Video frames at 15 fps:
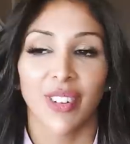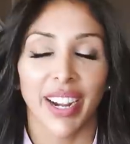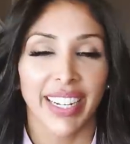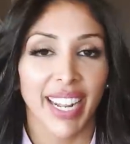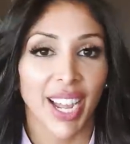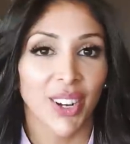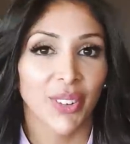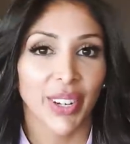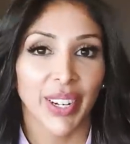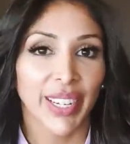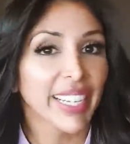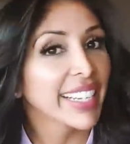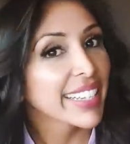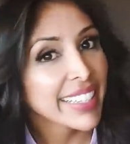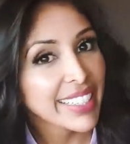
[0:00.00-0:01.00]
Right now we are
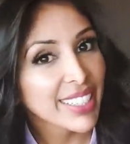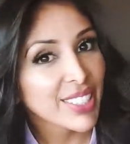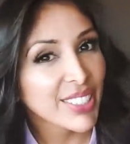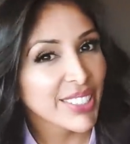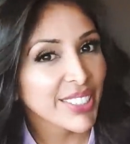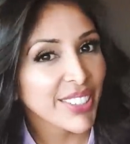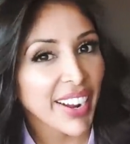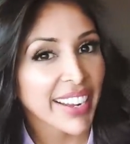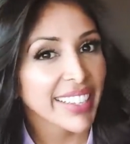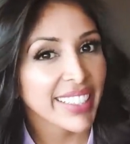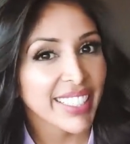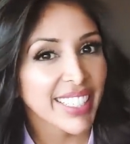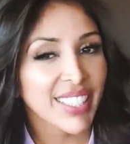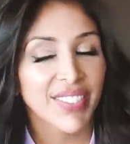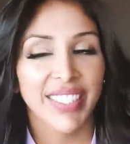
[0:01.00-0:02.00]
in clinical
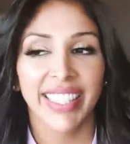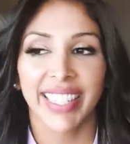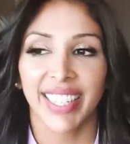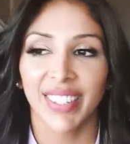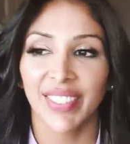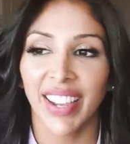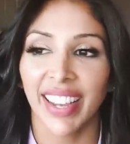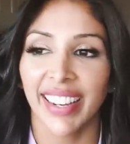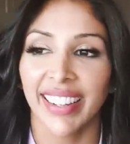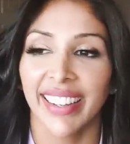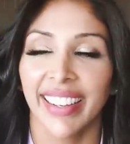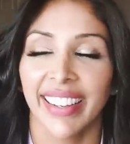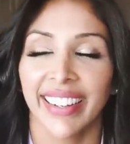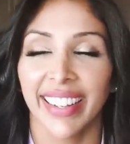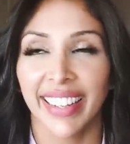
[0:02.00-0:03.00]
trials for skin of color,
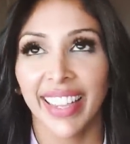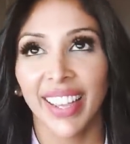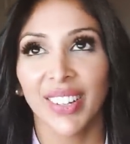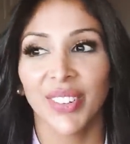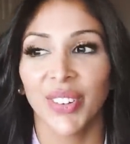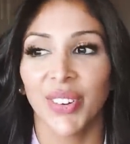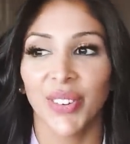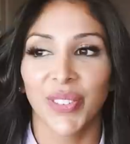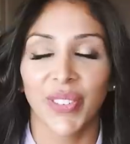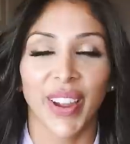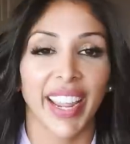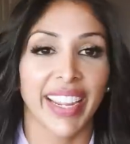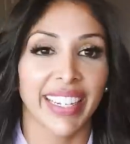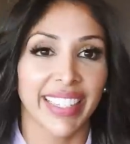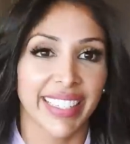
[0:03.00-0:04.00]
and I cannot
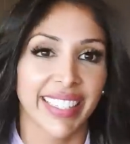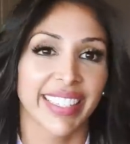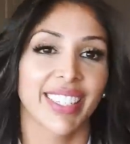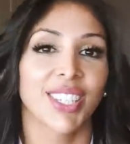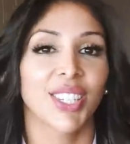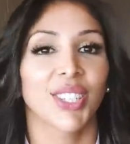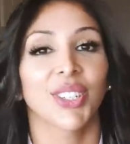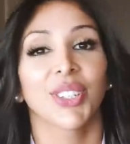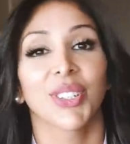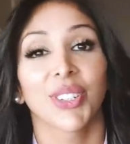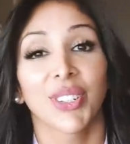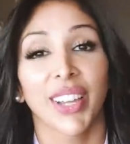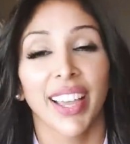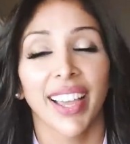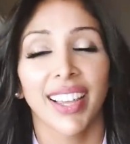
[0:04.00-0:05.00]
wait
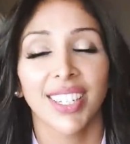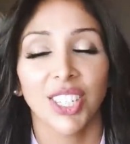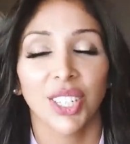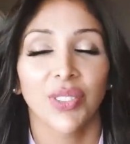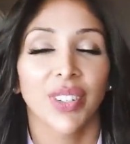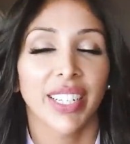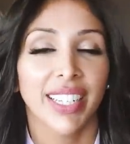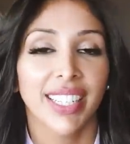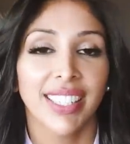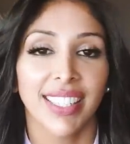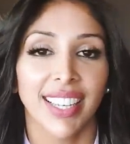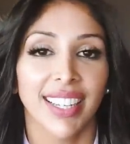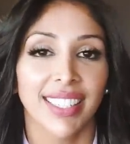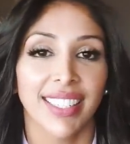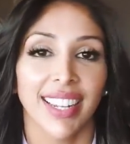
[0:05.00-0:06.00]
to actually release
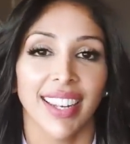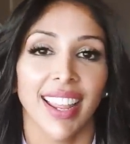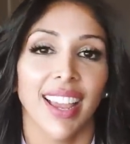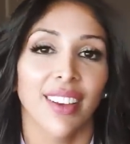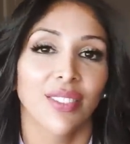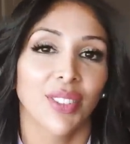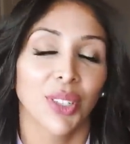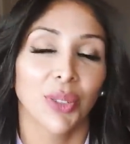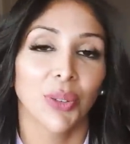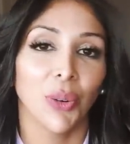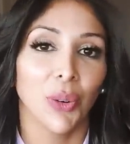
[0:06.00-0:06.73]
it and have you